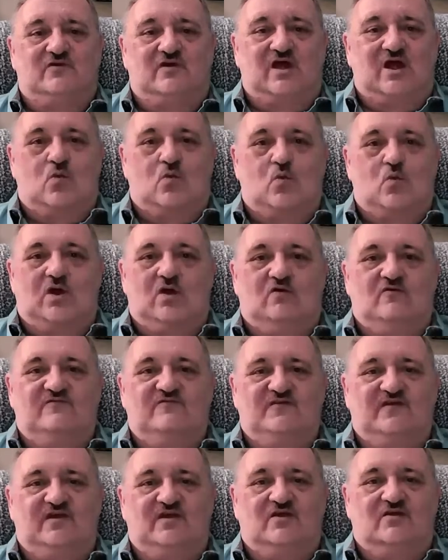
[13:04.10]
for our
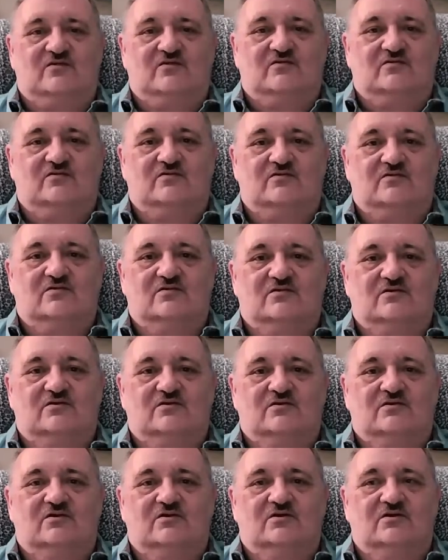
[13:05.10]
welfare.
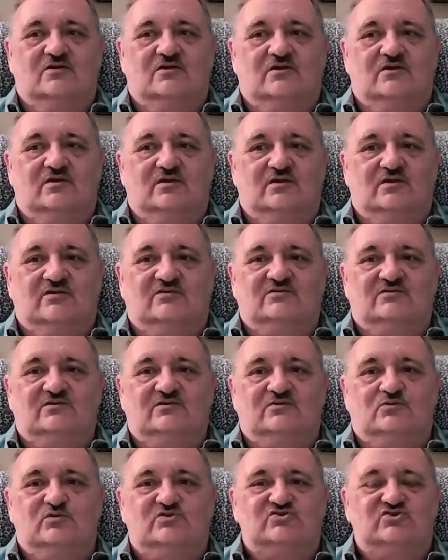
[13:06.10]
And
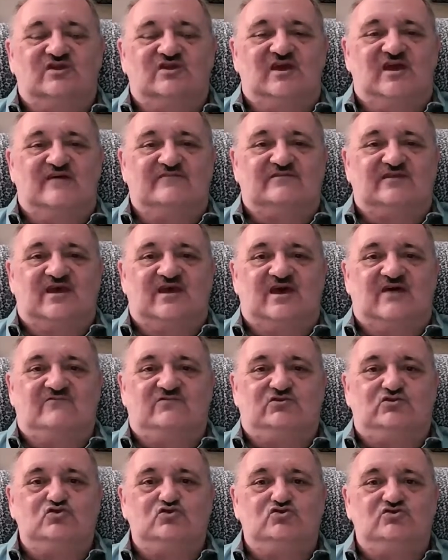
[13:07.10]
we shouldn't have to have
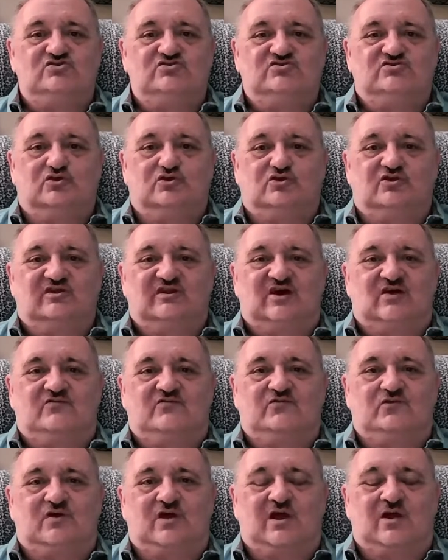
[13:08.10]
unions looking out
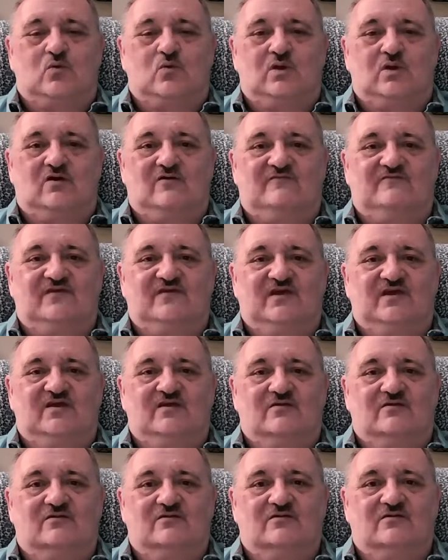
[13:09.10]
for our welfare.
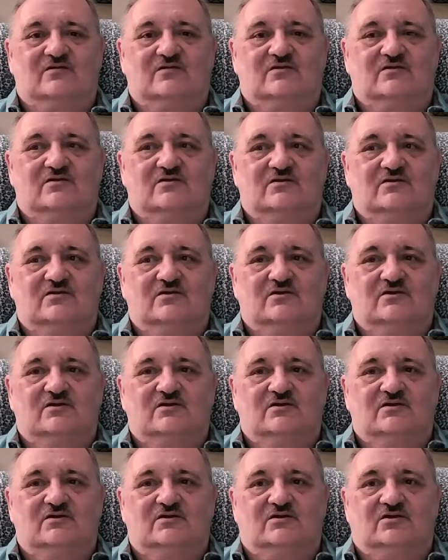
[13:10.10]

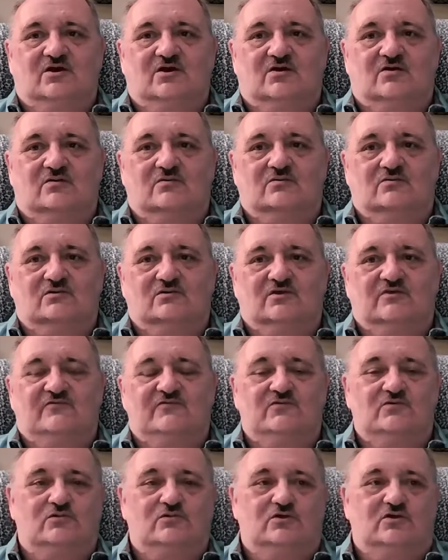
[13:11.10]

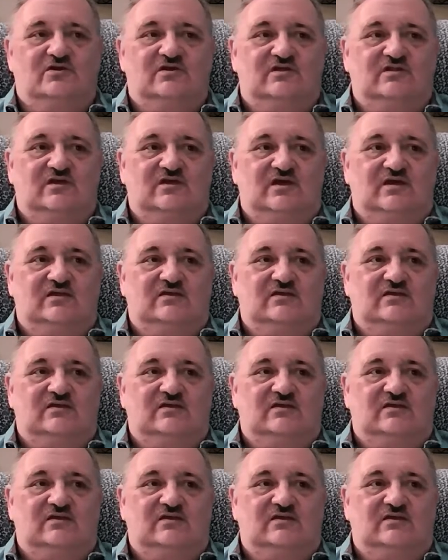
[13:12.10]
If you look at